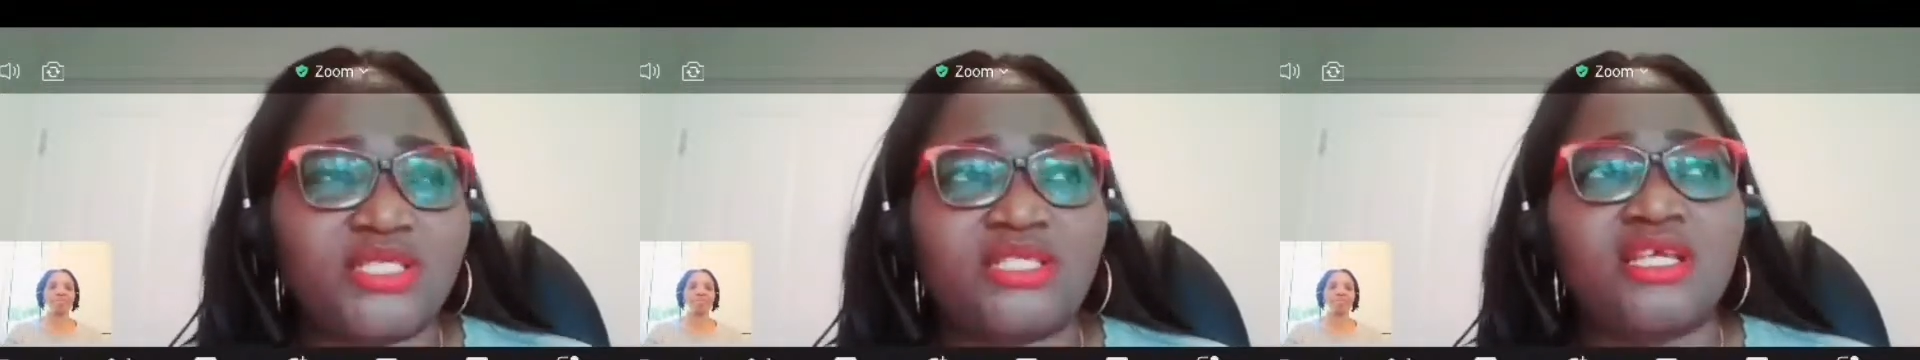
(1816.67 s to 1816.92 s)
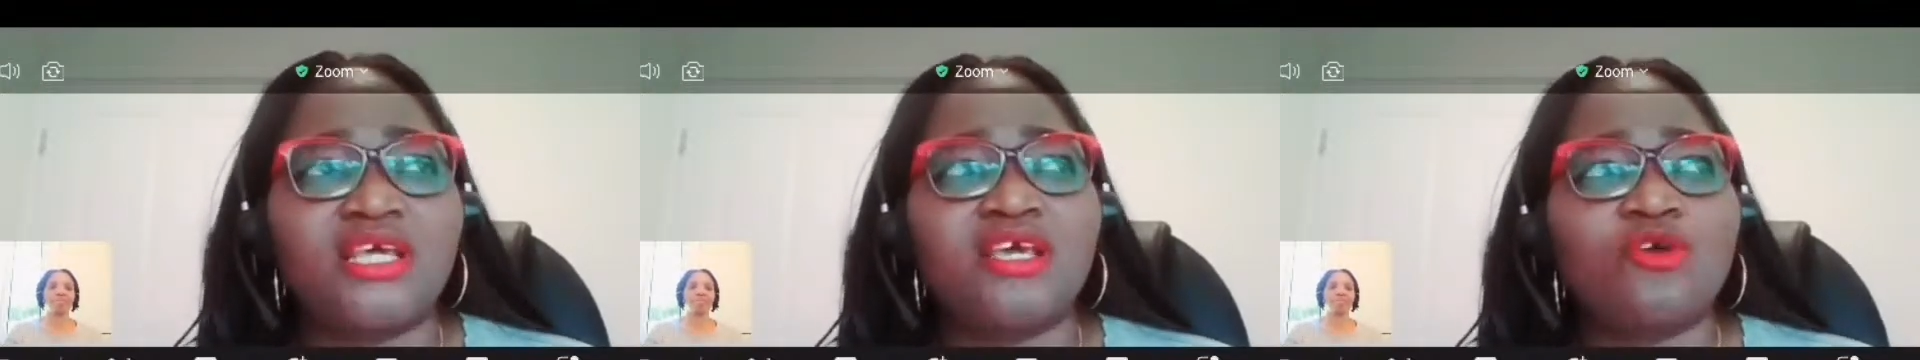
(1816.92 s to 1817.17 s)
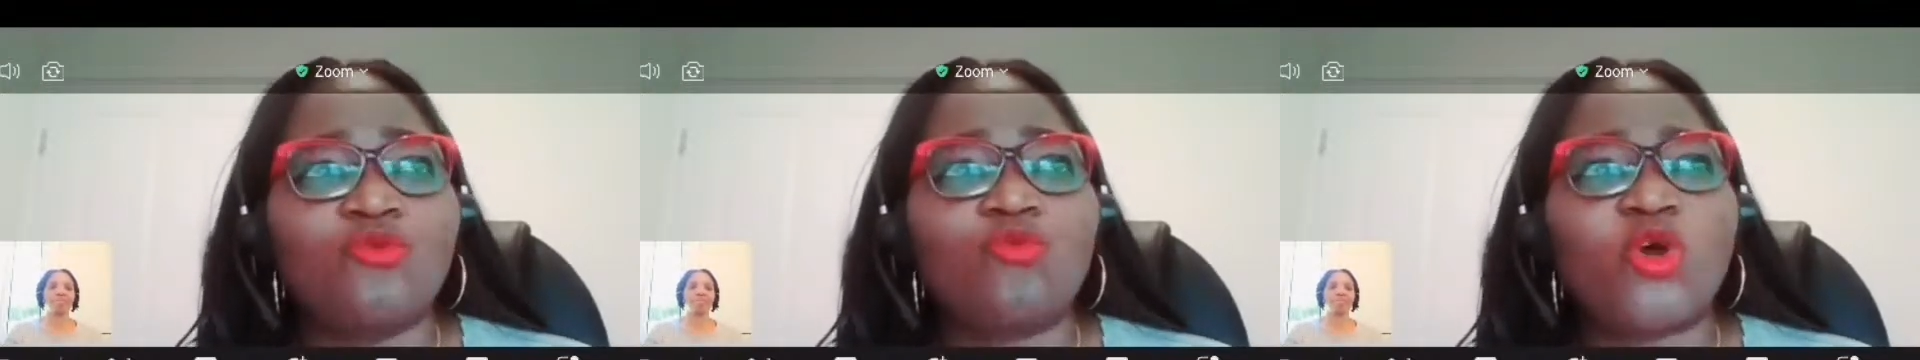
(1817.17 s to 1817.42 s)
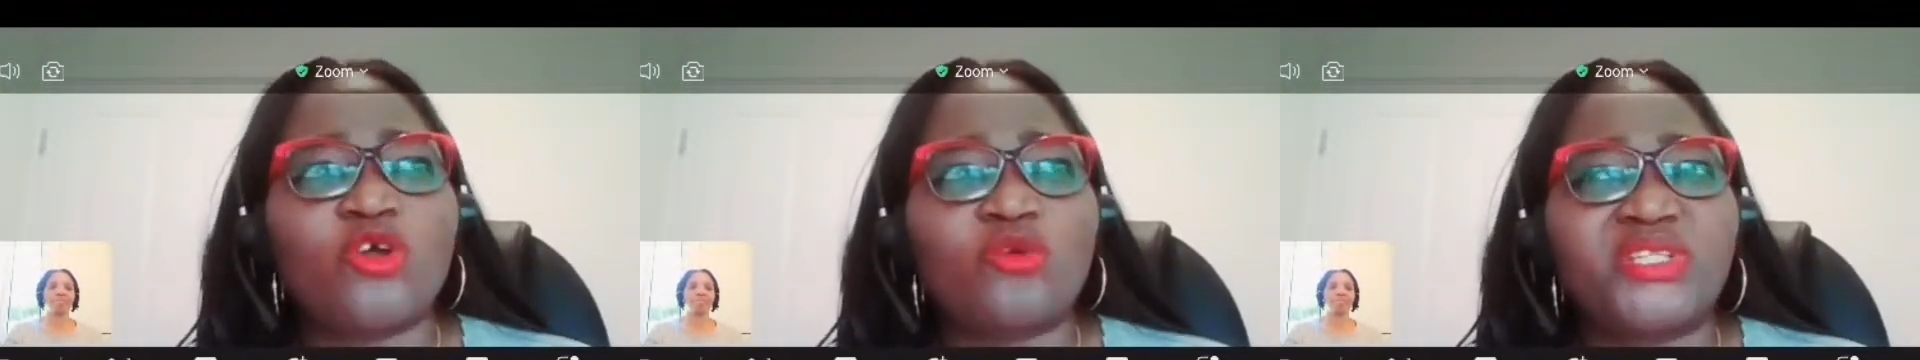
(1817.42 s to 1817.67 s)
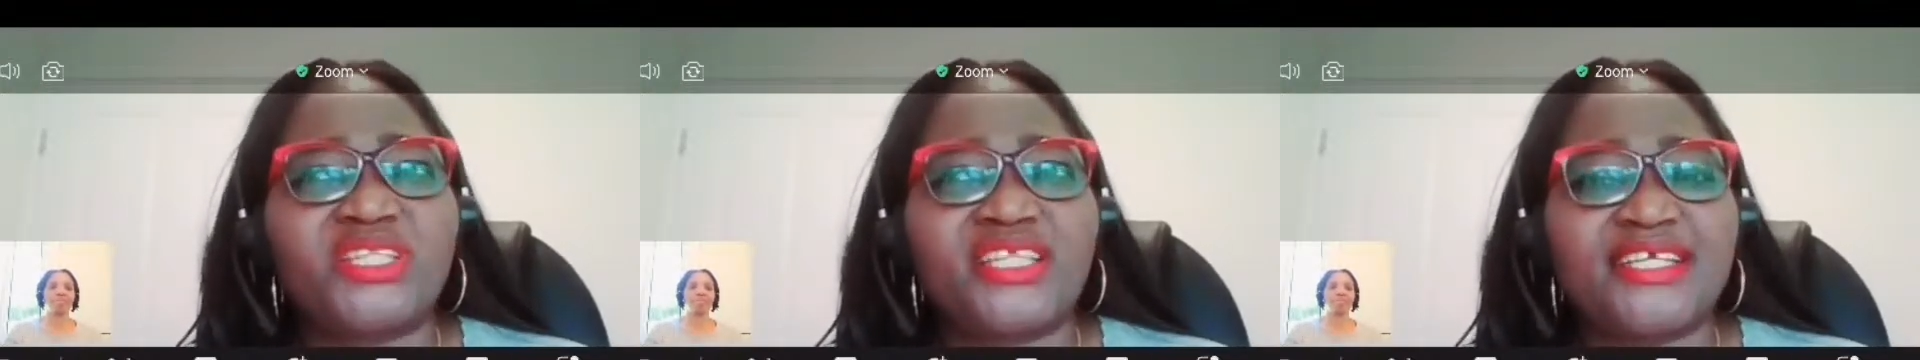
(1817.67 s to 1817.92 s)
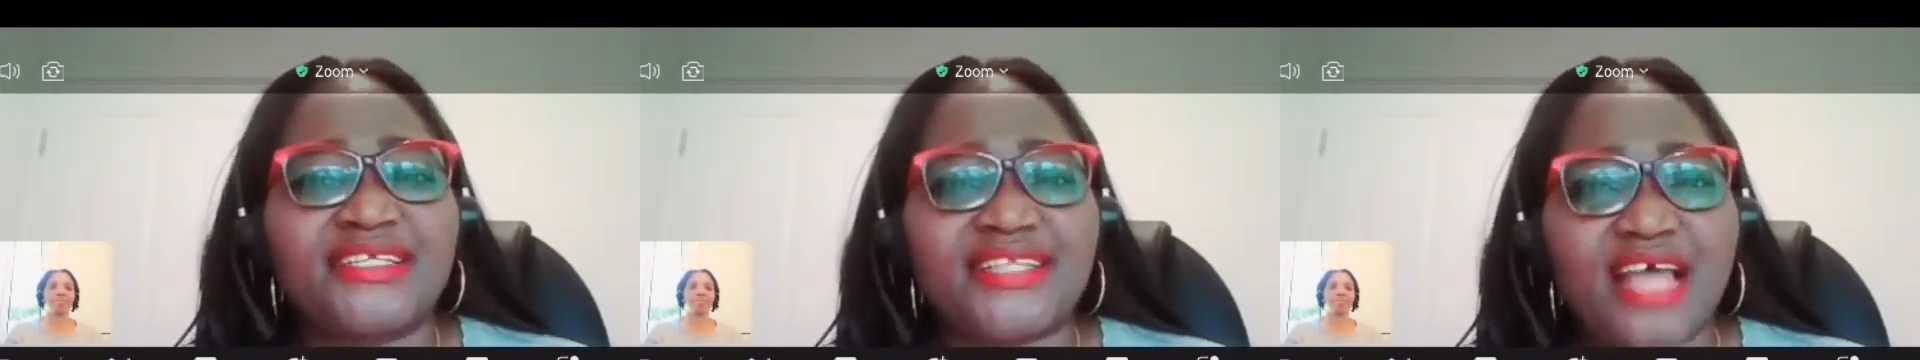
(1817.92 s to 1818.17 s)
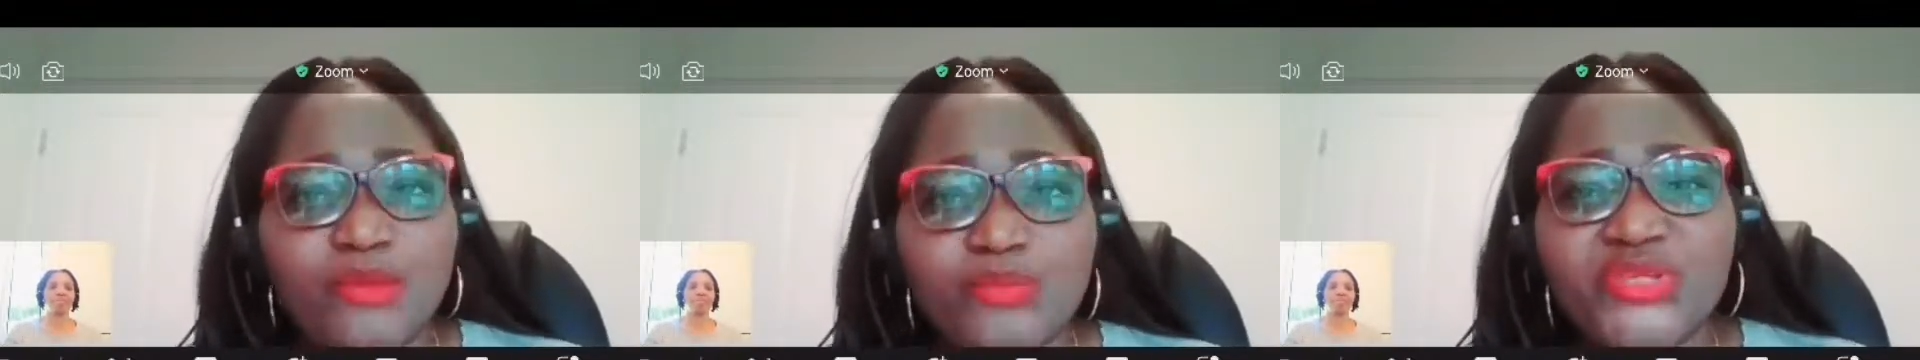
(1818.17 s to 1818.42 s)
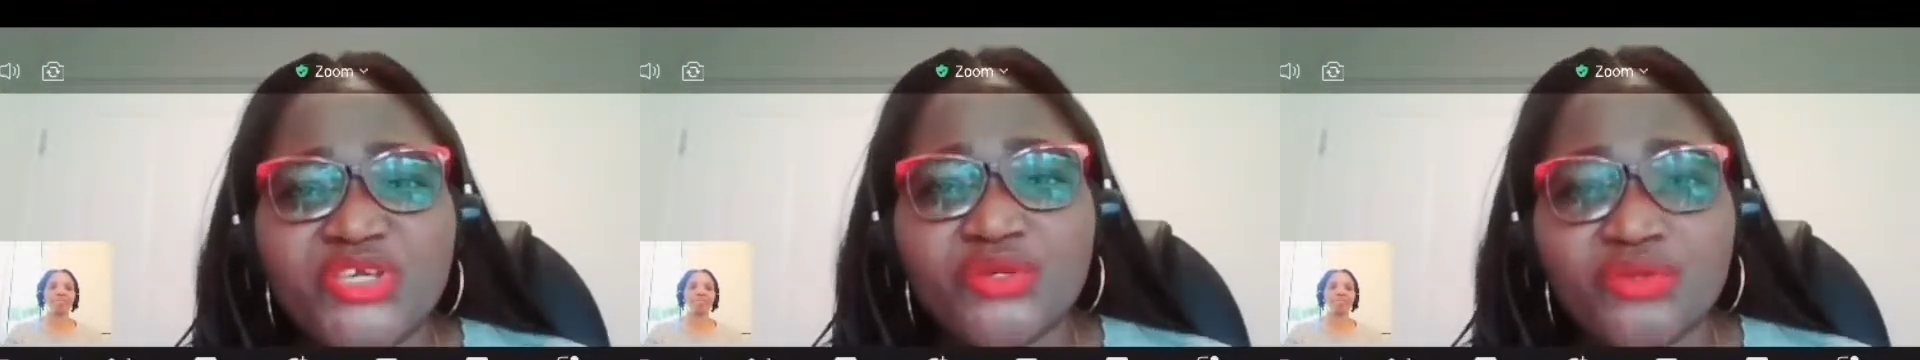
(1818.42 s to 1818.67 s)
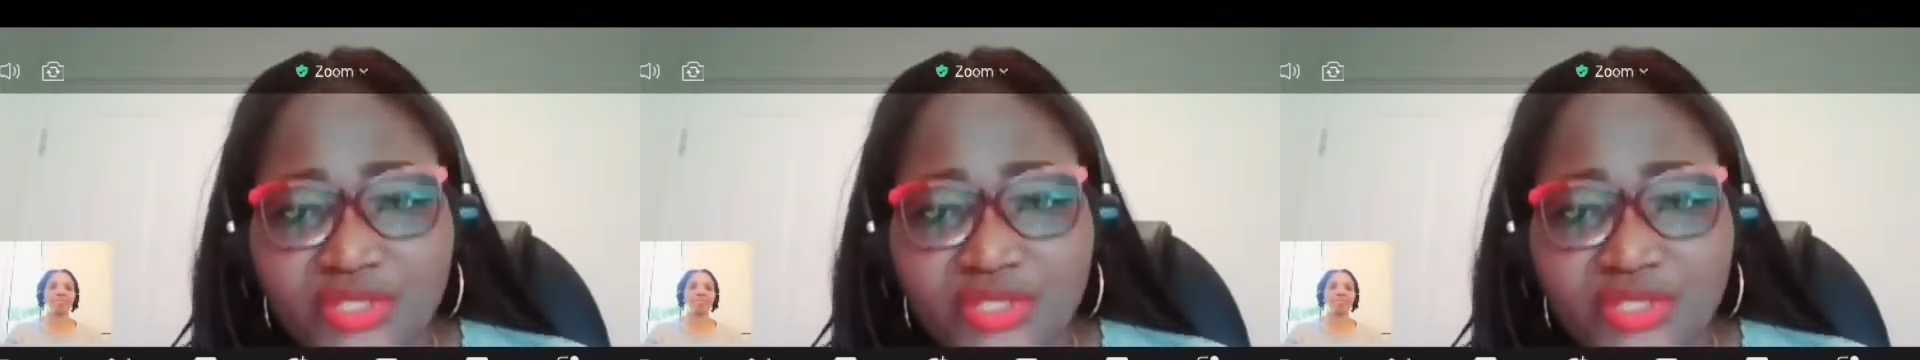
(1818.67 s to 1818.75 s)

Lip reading: which is one of the things that